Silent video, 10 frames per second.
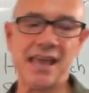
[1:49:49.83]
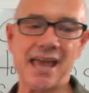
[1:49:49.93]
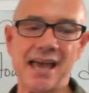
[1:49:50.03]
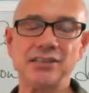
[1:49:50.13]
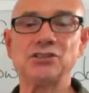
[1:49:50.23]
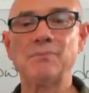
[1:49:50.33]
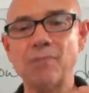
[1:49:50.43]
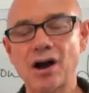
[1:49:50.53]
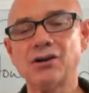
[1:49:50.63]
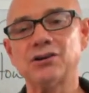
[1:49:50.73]
And
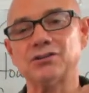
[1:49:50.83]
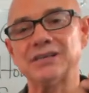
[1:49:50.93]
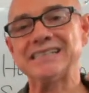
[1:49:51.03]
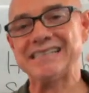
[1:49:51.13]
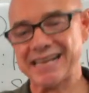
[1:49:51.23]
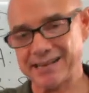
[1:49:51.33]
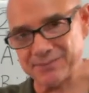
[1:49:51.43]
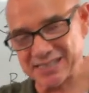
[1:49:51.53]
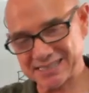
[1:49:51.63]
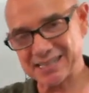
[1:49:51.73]
tomorrow, ten A M
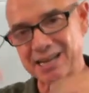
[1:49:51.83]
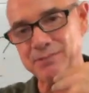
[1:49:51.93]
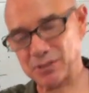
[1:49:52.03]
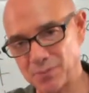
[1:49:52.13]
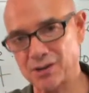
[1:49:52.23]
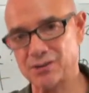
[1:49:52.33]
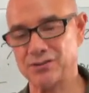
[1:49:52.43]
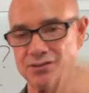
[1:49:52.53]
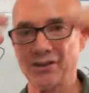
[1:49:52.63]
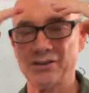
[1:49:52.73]
this time tomorrow.
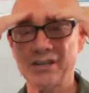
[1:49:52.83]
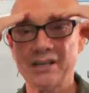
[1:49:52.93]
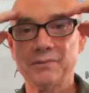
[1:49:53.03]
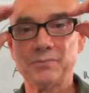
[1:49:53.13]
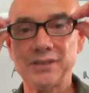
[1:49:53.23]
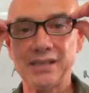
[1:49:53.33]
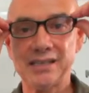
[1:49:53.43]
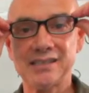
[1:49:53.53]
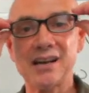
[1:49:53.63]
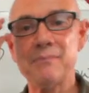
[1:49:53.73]
So
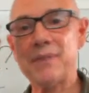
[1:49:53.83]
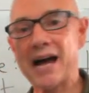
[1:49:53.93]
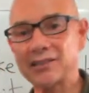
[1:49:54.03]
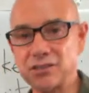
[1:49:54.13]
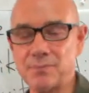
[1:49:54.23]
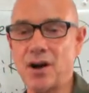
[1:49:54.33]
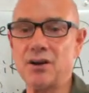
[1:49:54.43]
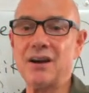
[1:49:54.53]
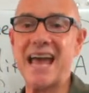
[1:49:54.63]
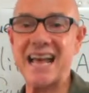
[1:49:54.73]
please come back
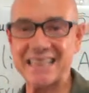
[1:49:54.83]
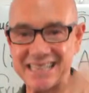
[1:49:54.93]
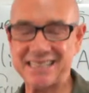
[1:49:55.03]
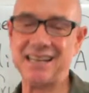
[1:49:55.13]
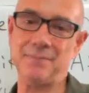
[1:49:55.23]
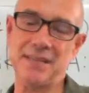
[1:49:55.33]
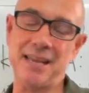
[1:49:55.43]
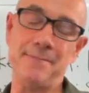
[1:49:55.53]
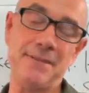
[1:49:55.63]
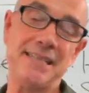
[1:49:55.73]
tomorrow at this time,
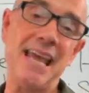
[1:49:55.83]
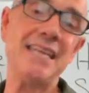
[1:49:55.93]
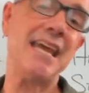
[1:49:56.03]
ten A